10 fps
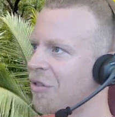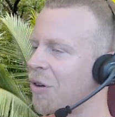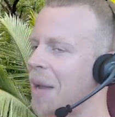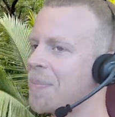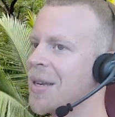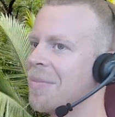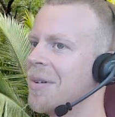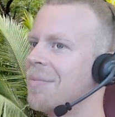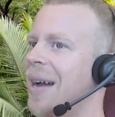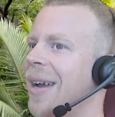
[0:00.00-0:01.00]
grab
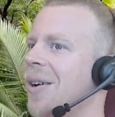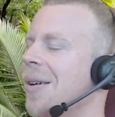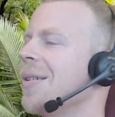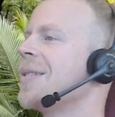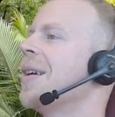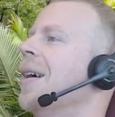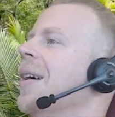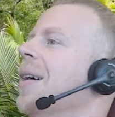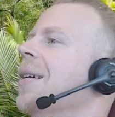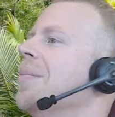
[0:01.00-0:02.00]
some of my cost,
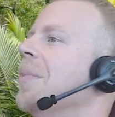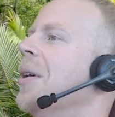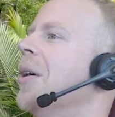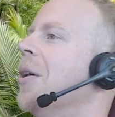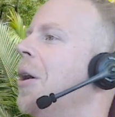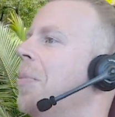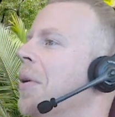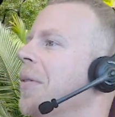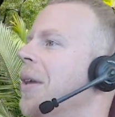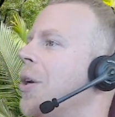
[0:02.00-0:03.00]
hop
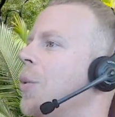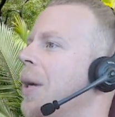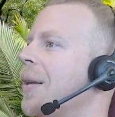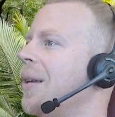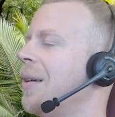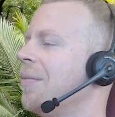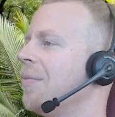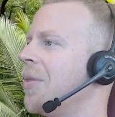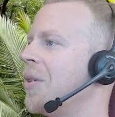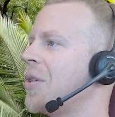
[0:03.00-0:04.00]
on there quickly.
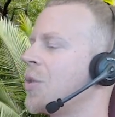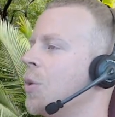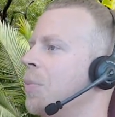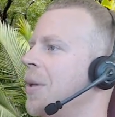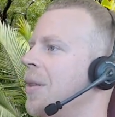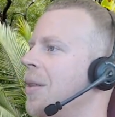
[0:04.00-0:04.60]
This will be